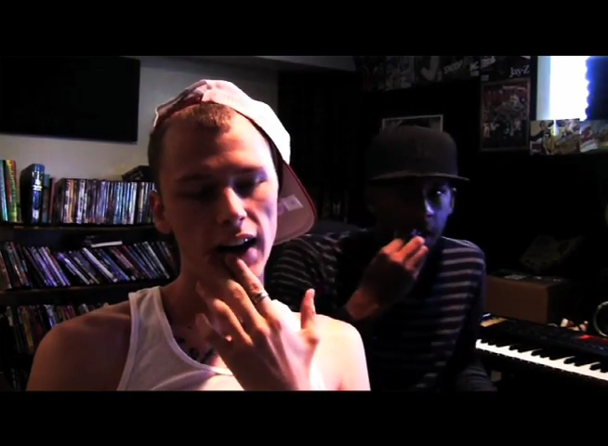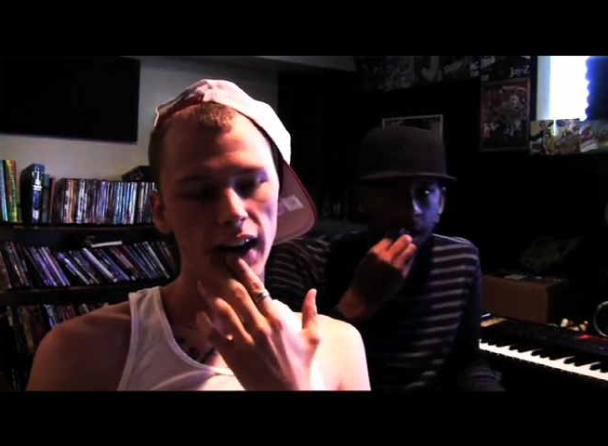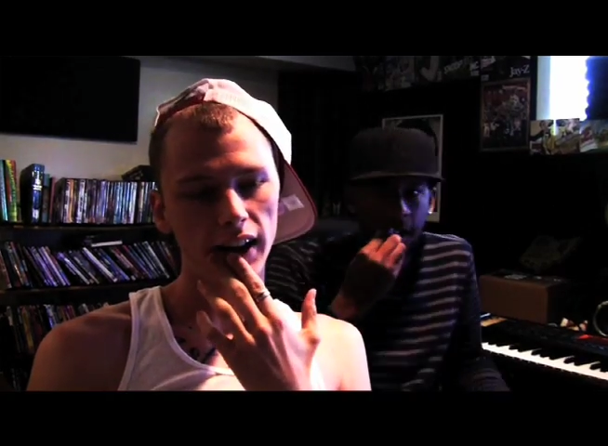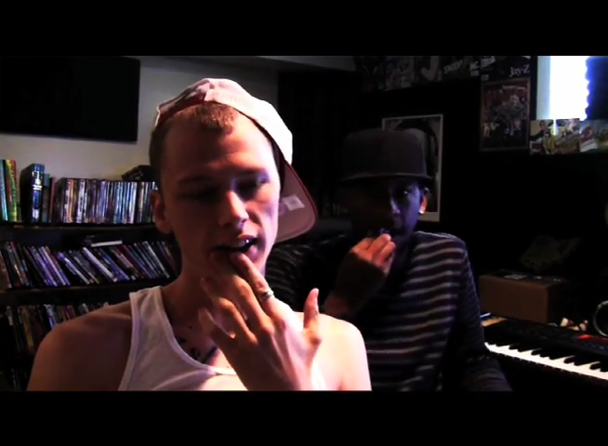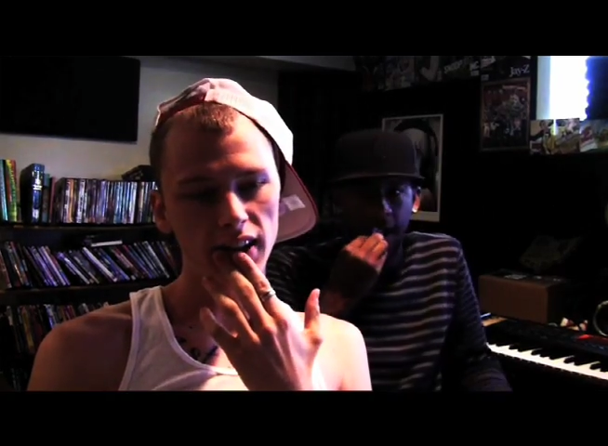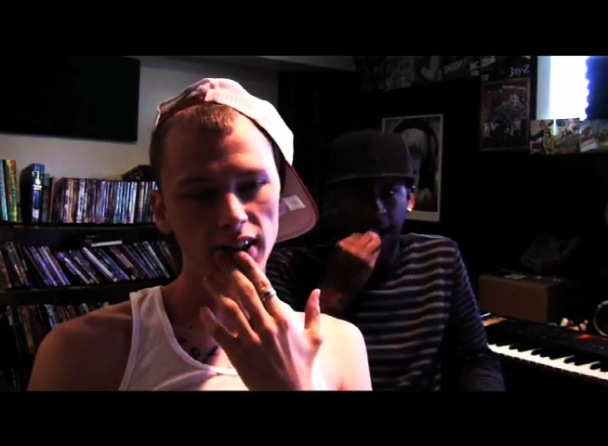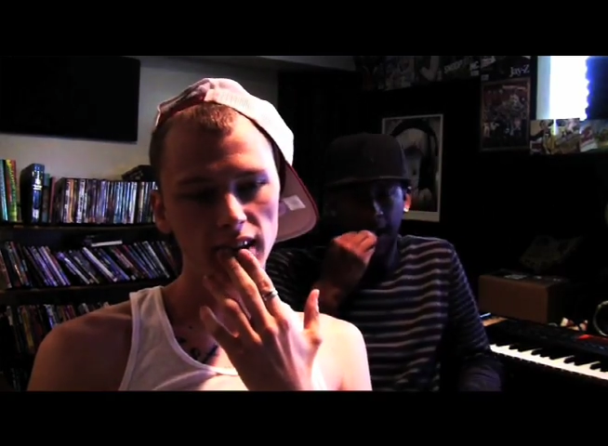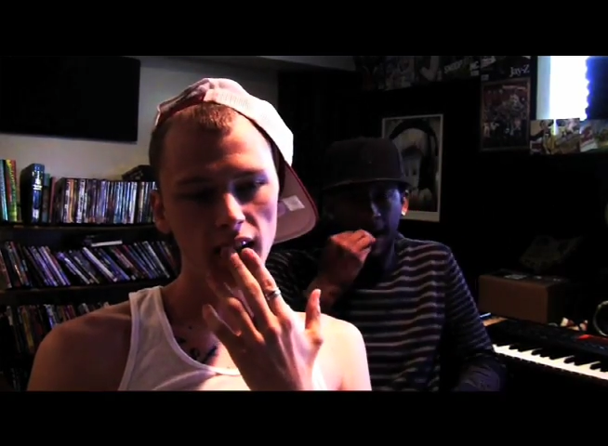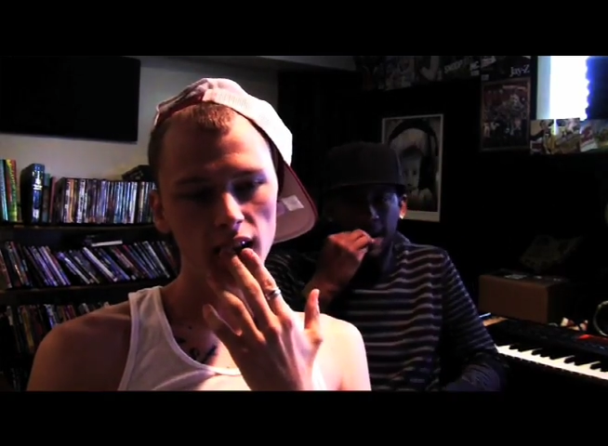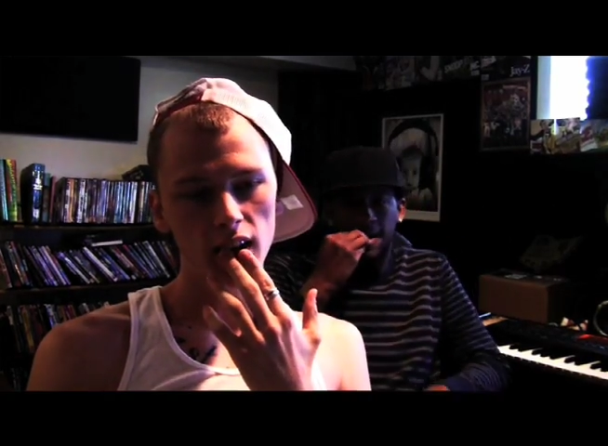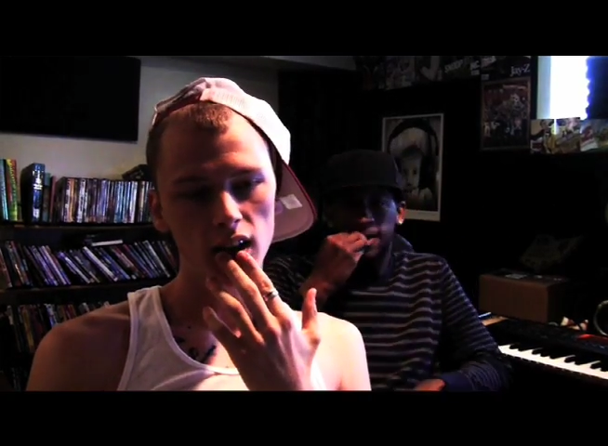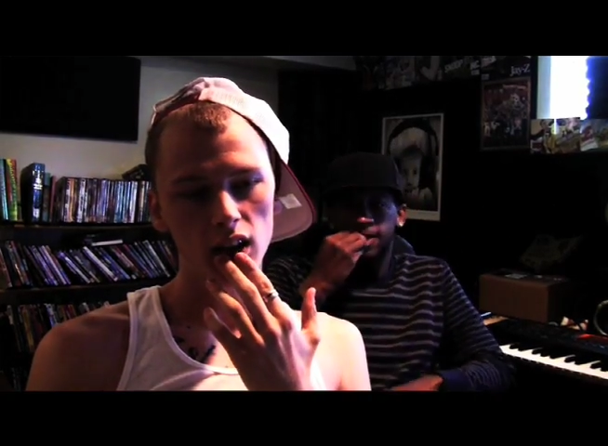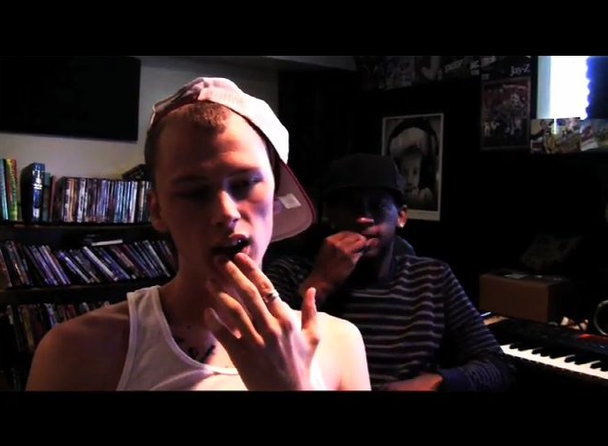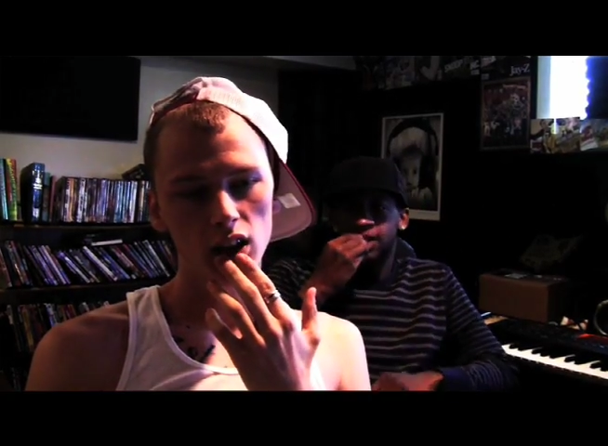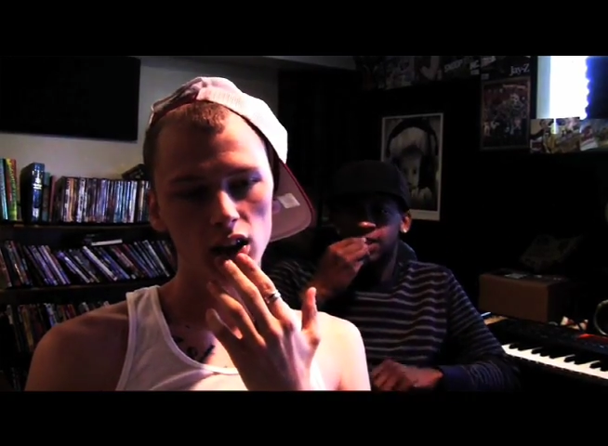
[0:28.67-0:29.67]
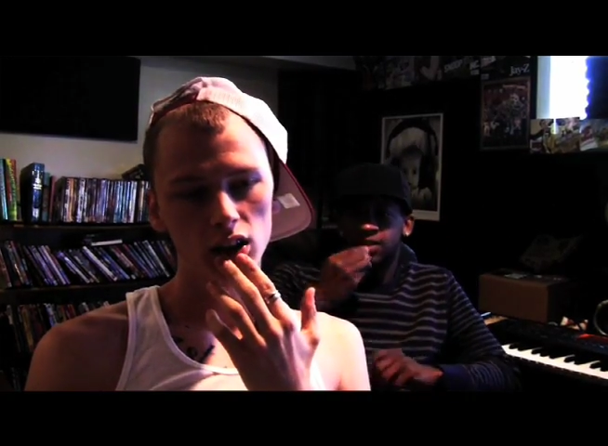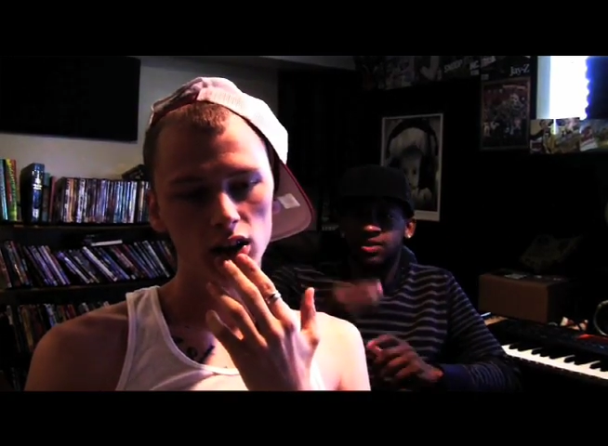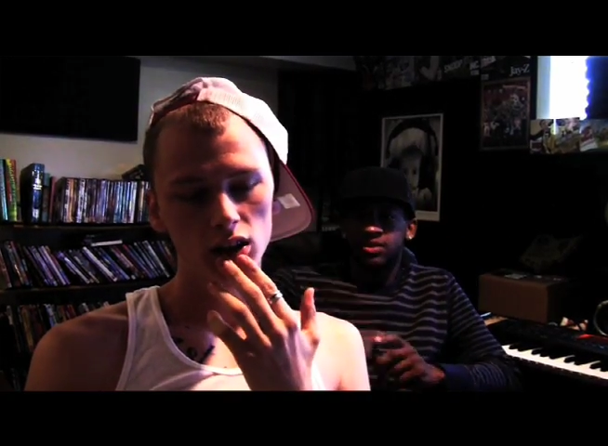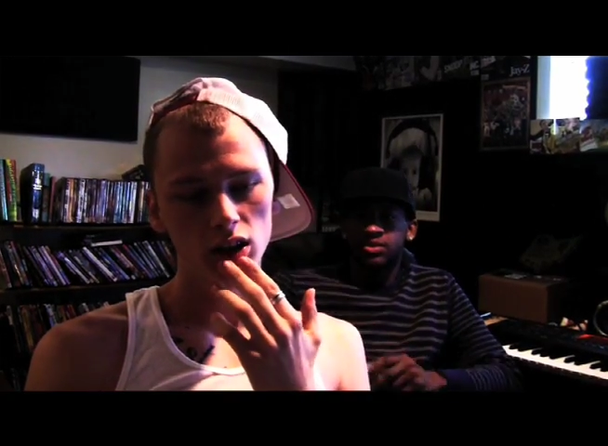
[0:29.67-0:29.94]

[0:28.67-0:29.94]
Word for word: I think that uh